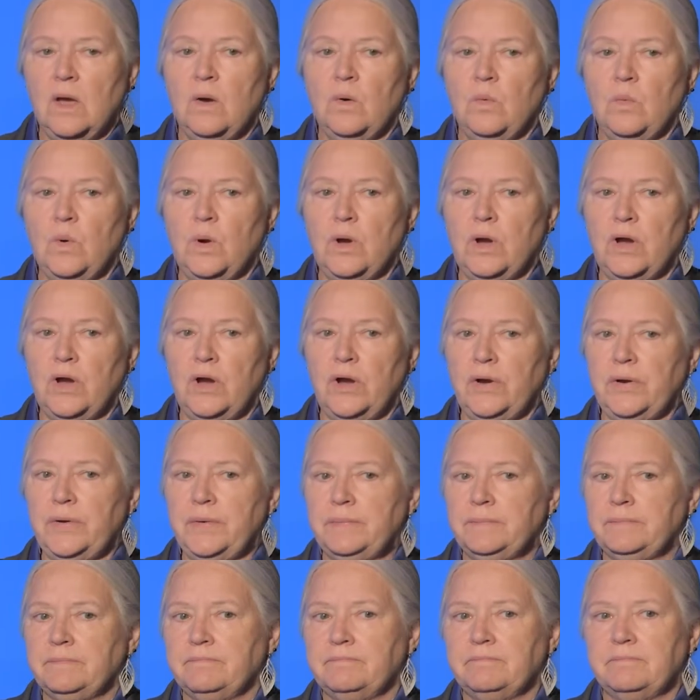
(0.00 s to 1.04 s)
were
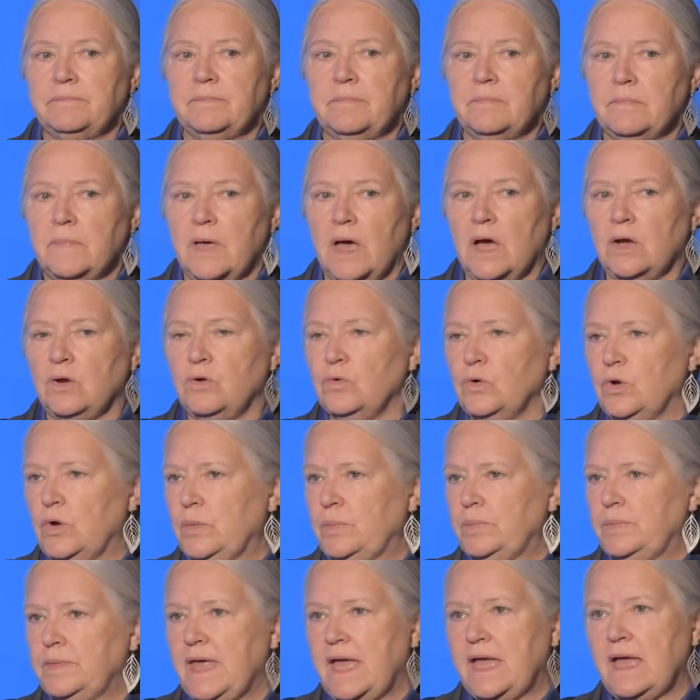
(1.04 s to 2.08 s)
a
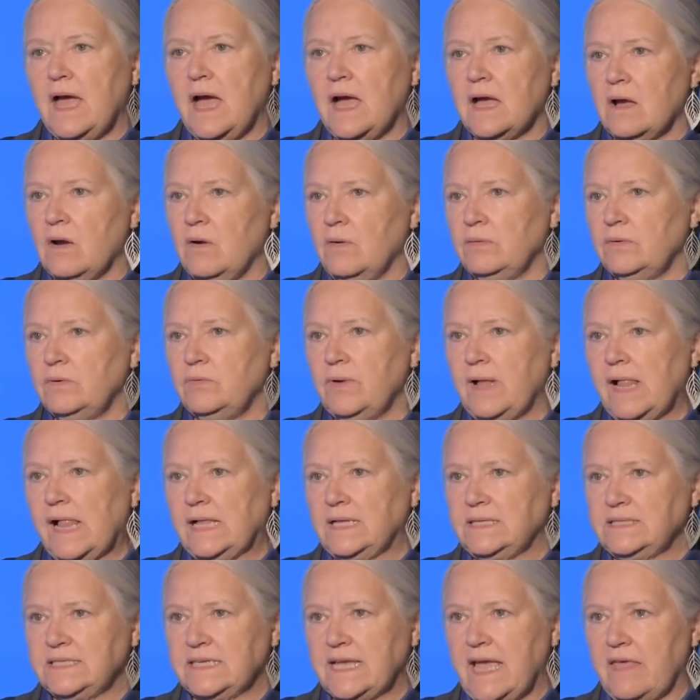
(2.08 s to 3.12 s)
group. They hung around a
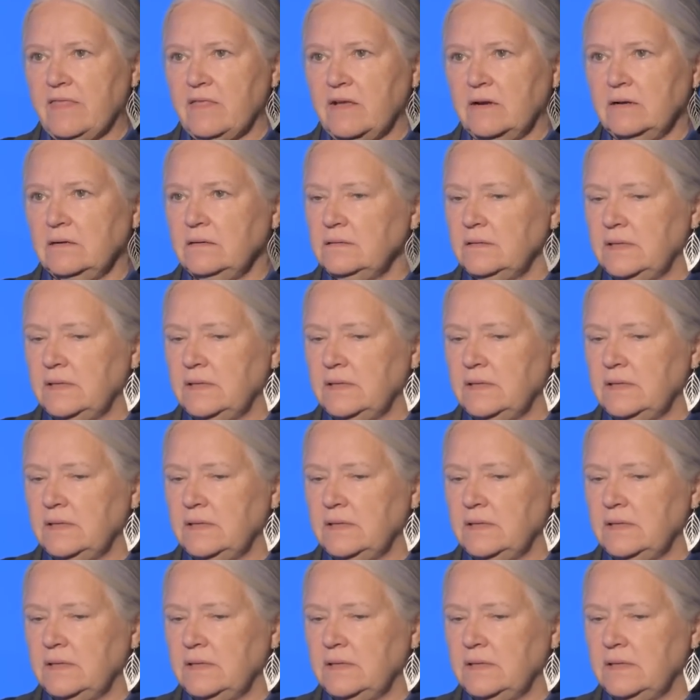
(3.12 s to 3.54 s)
lot together.